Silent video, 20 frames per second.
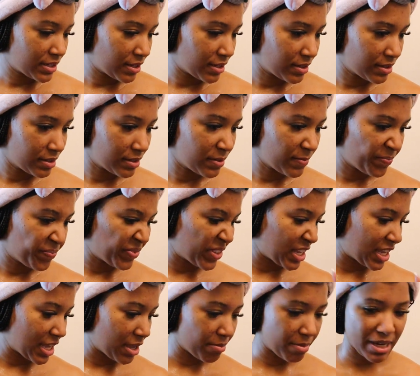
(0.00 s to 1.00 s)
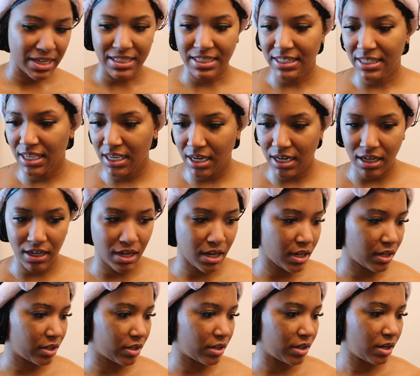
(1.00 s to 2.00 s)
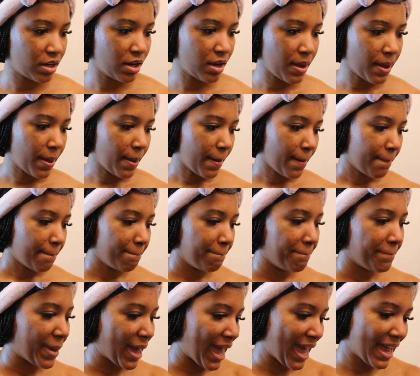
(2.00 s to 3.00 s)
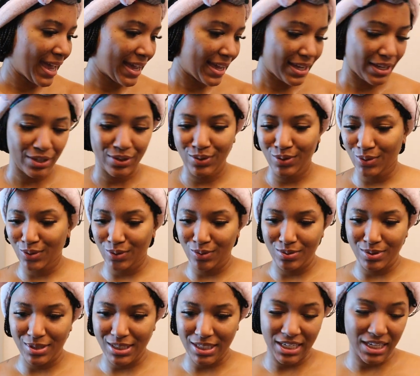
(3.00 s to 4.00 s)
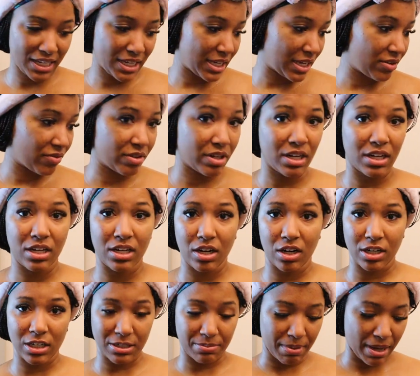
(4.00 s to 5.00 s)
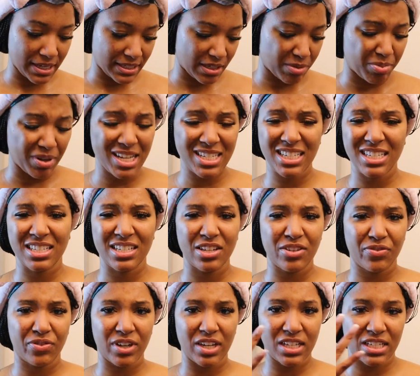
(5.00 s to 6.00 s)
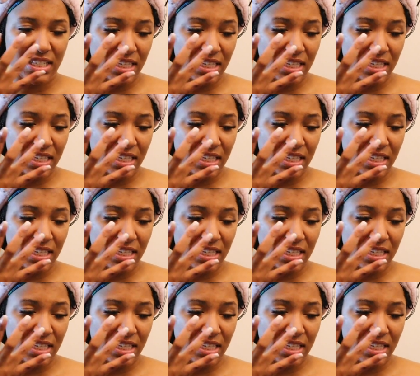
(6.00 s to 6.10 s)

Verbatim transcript: to get my skin color back, you know what I'm saying, get rid of the dark spots, and plus it's good for your